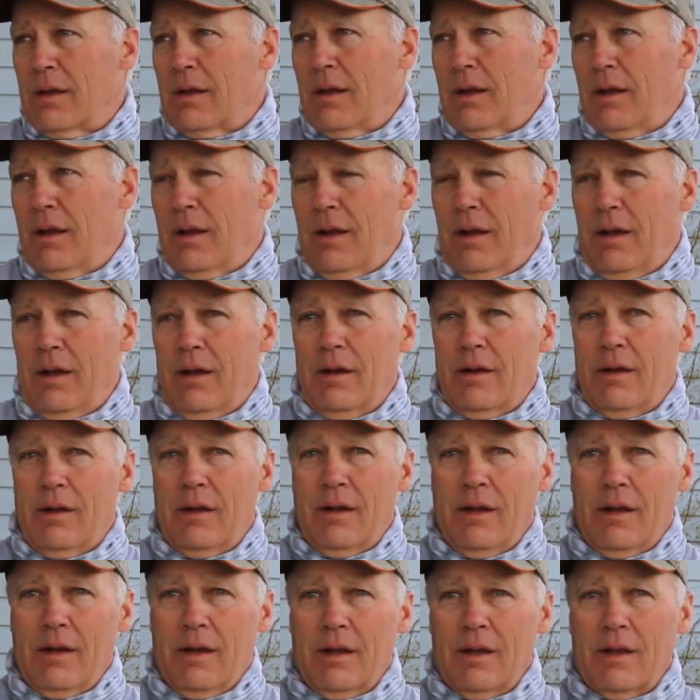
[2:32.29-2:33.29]
And,
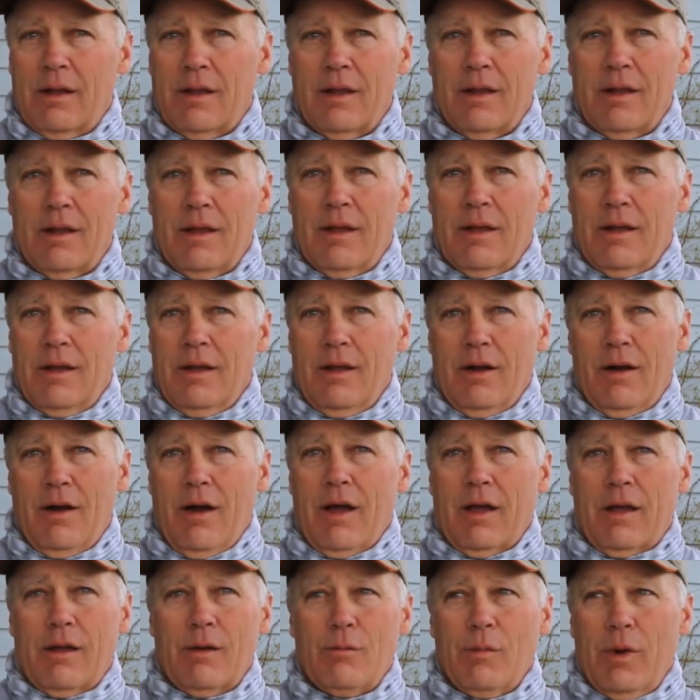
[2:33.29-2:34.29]
you know,
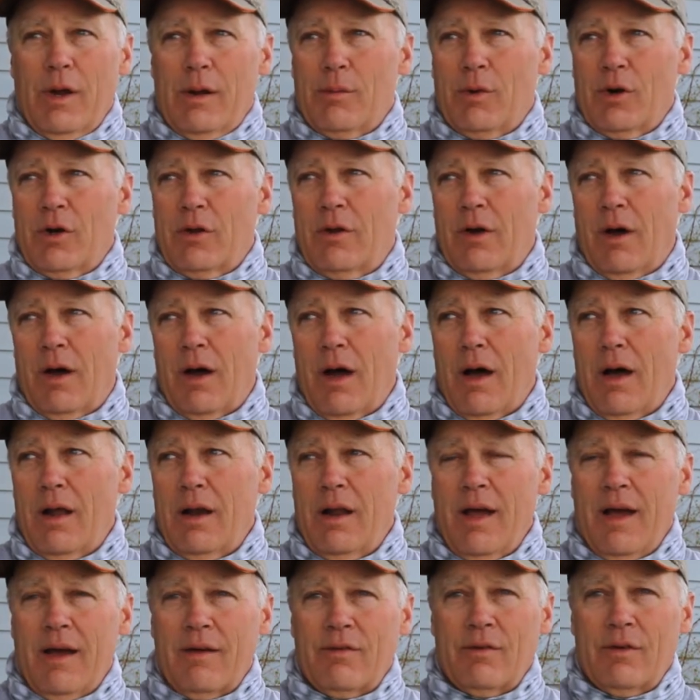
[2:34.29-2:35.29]
I can remember Todd
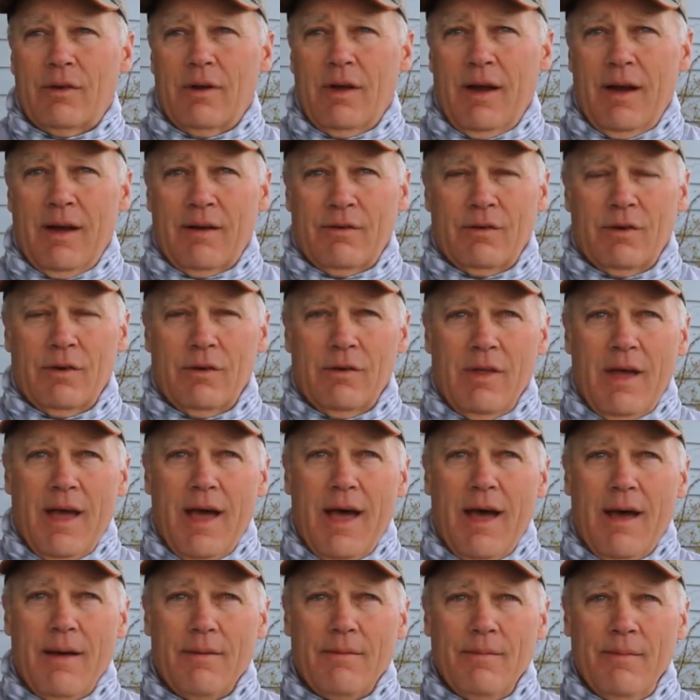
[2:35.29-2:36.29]
after
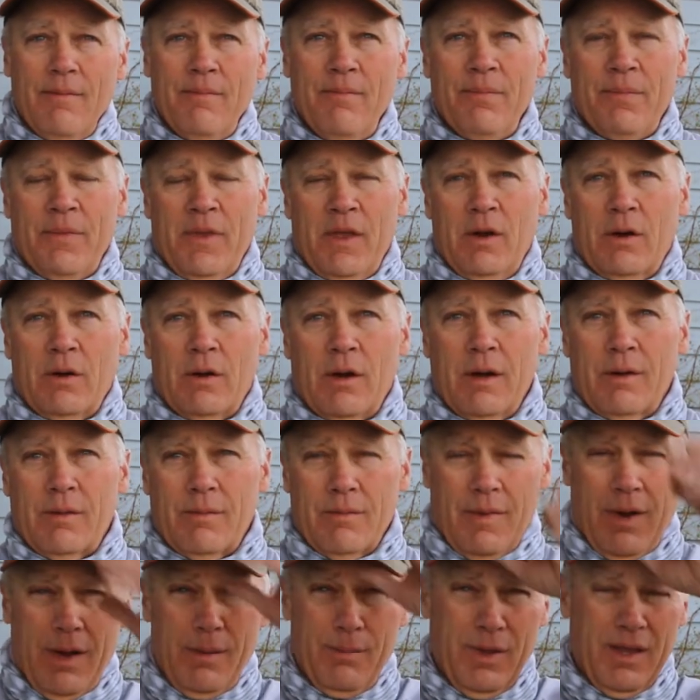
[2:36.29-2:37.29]
that, you know,
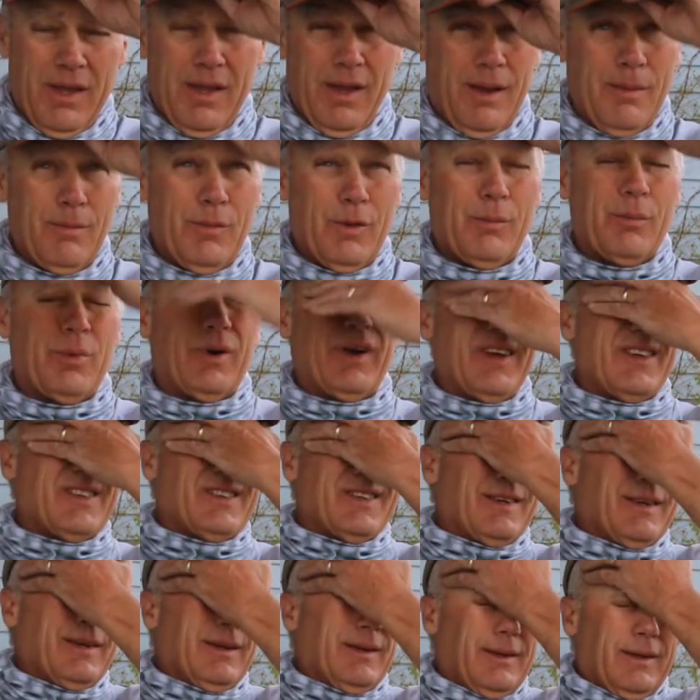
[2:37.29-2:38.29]
I became the
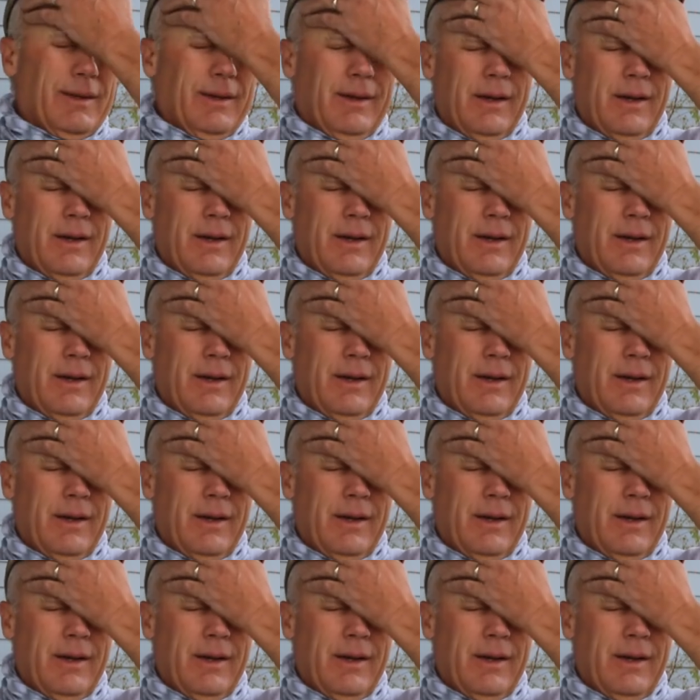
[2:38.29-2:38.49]
president.